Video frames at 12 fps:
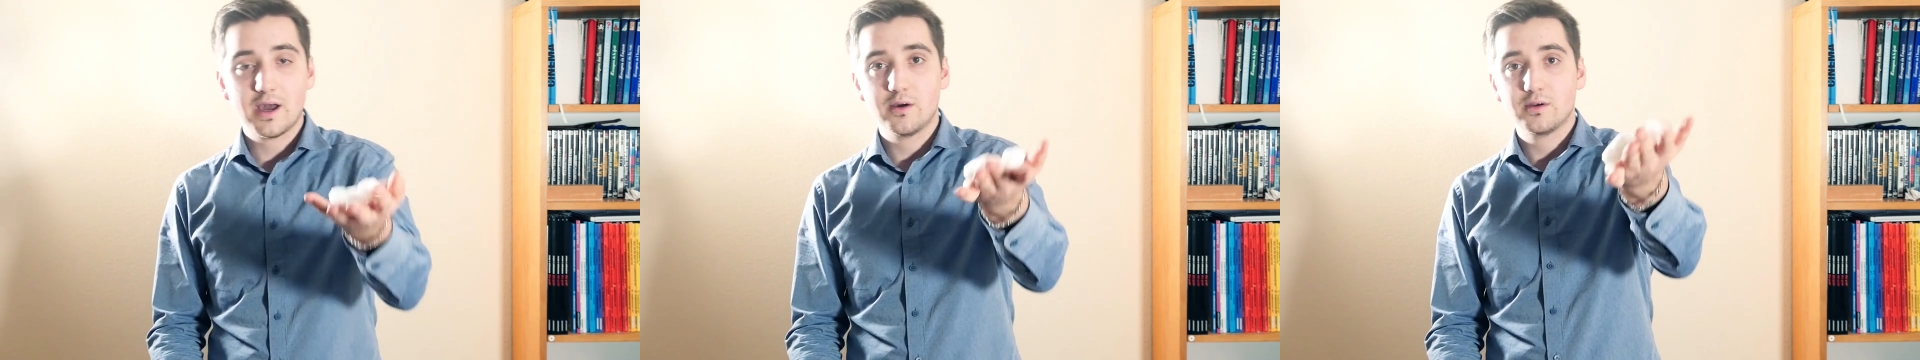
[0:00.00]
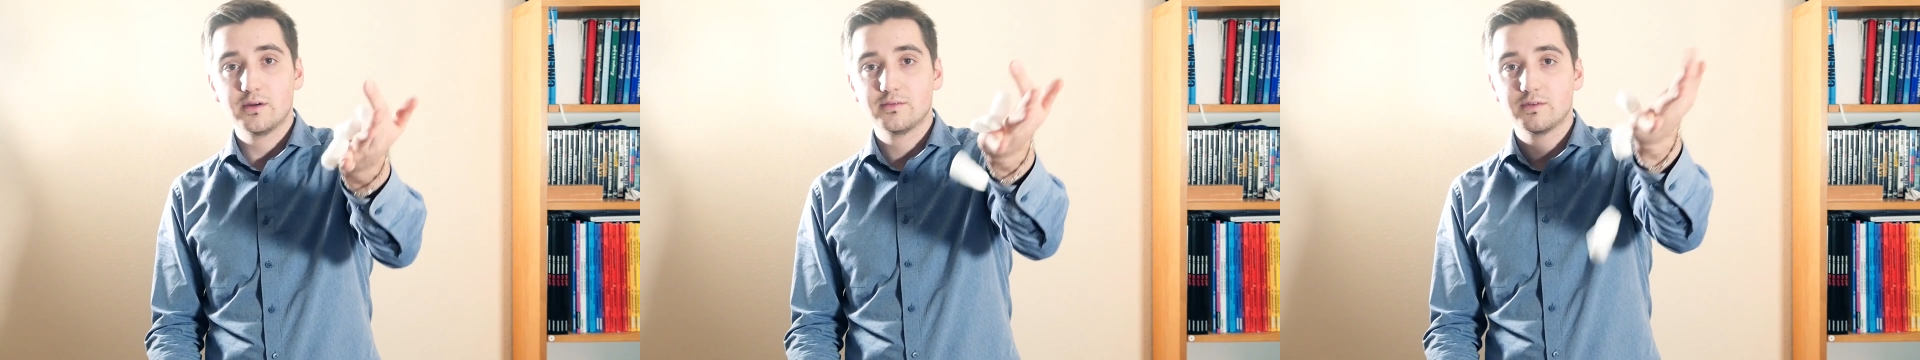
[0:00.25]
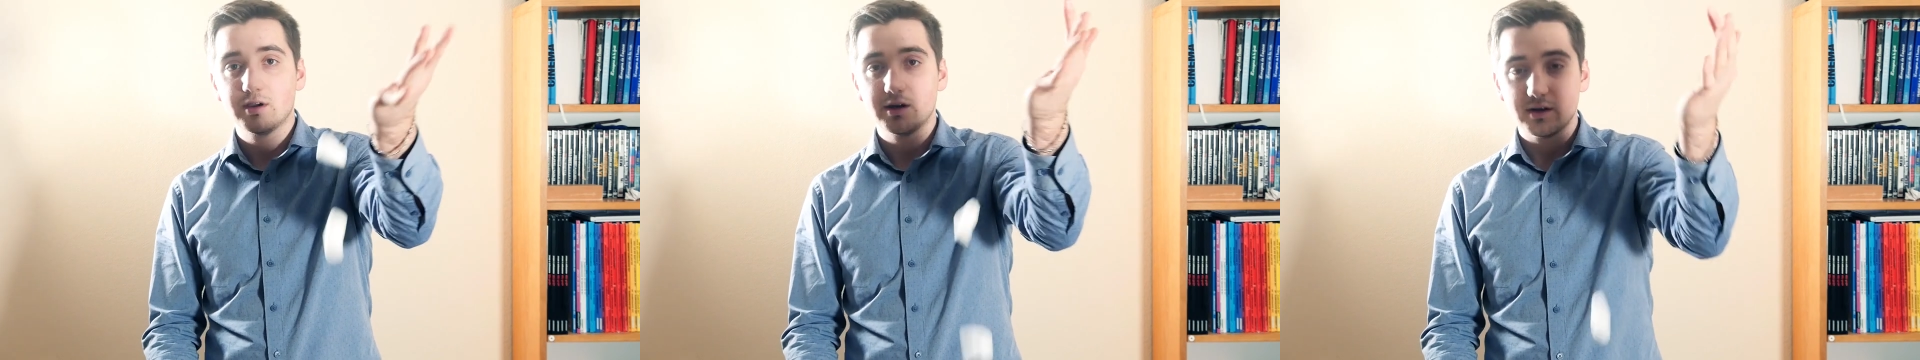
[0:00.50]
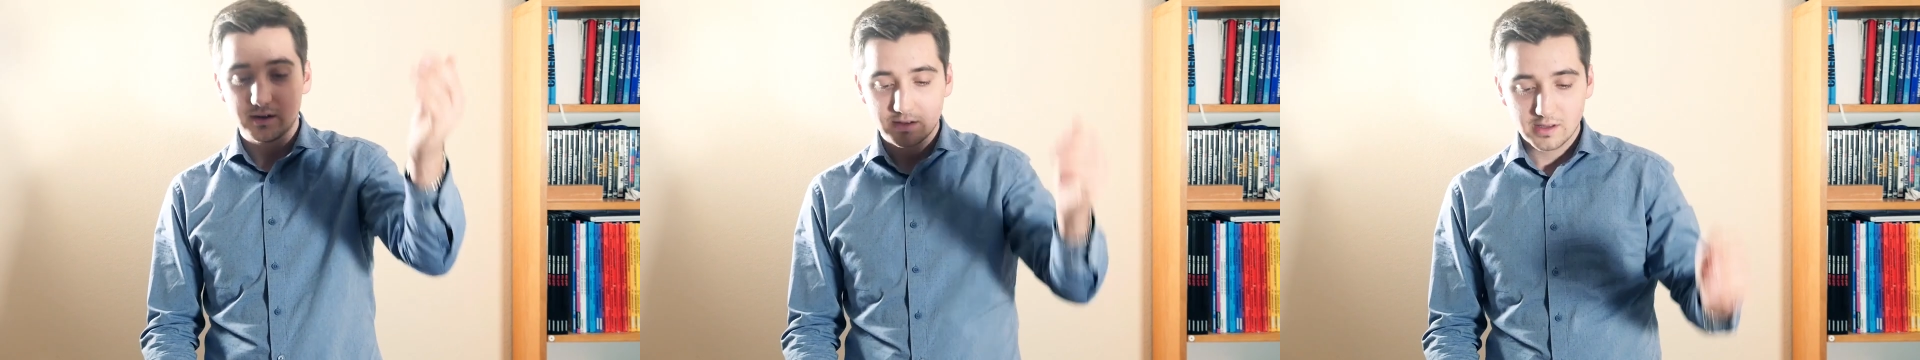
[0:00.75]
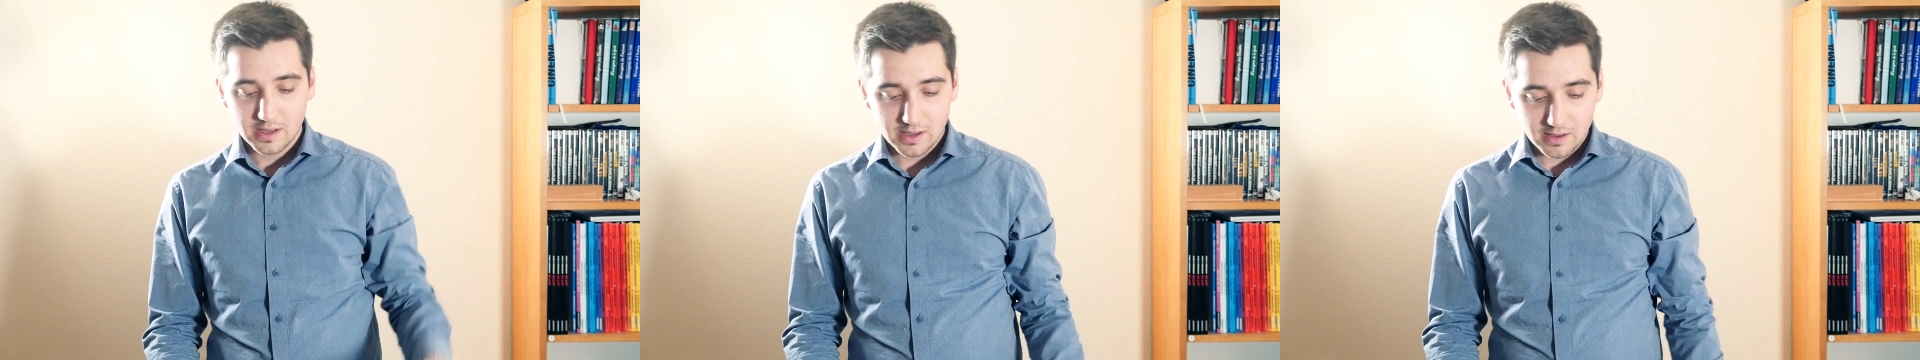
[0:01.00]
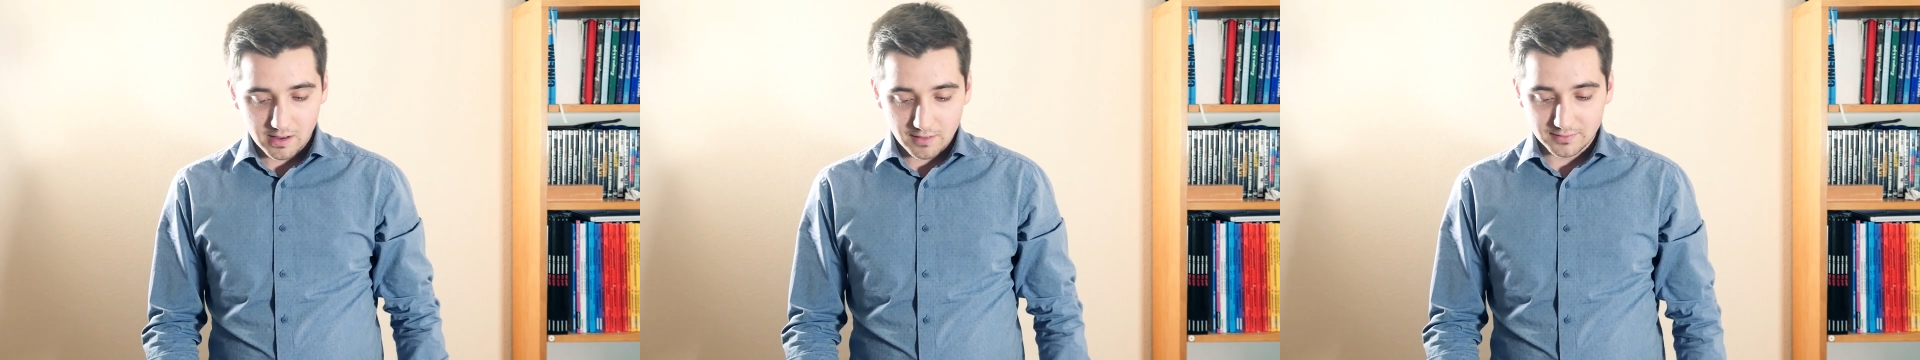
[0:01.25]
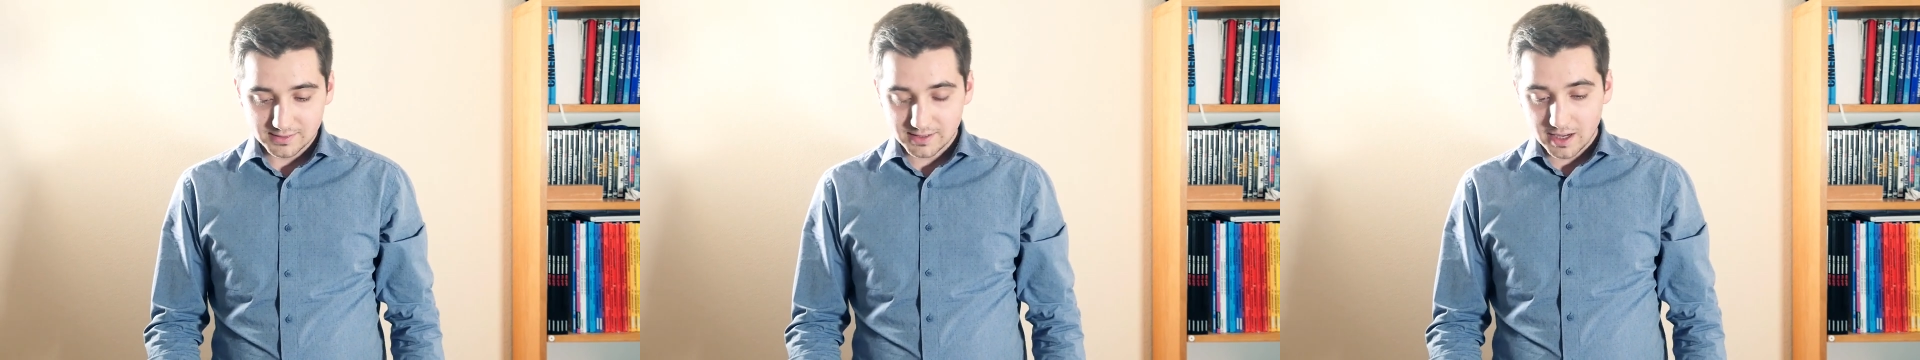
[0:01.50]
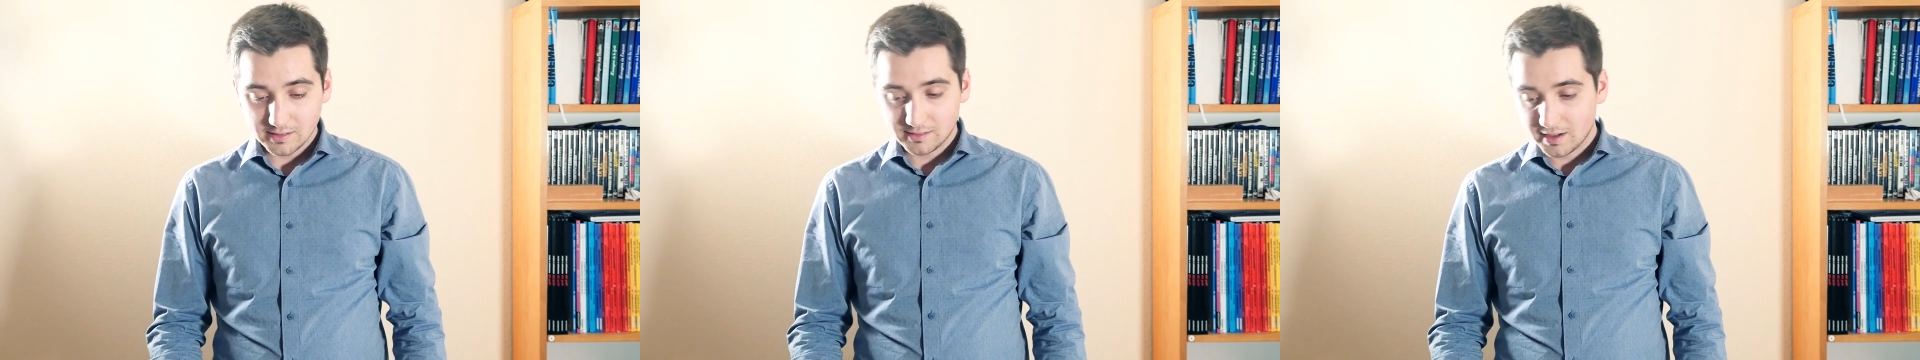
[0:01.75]
out of the
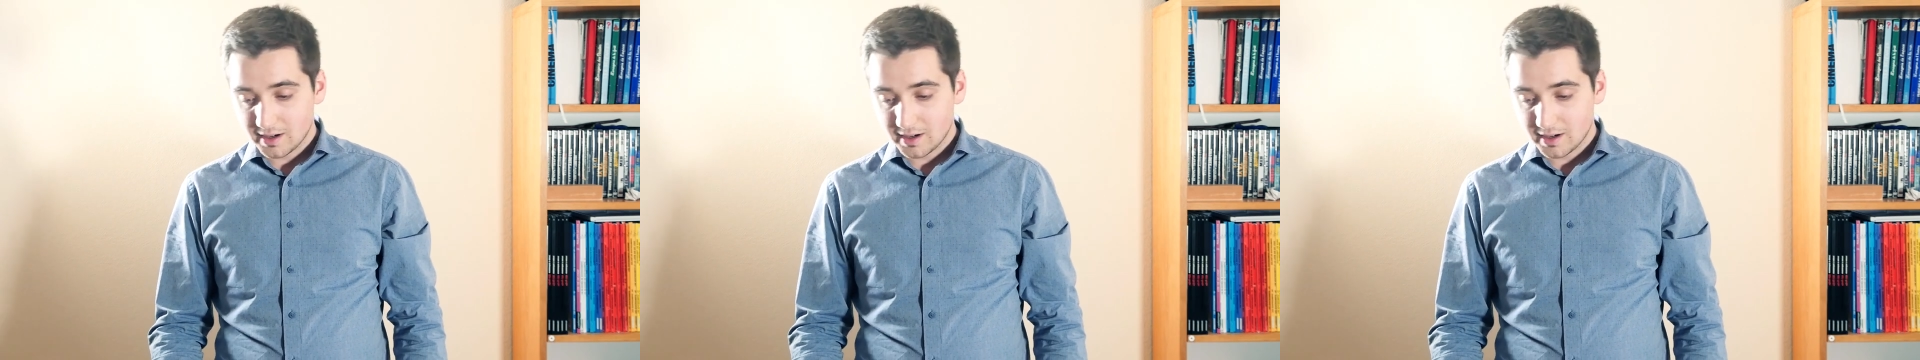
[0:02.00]
side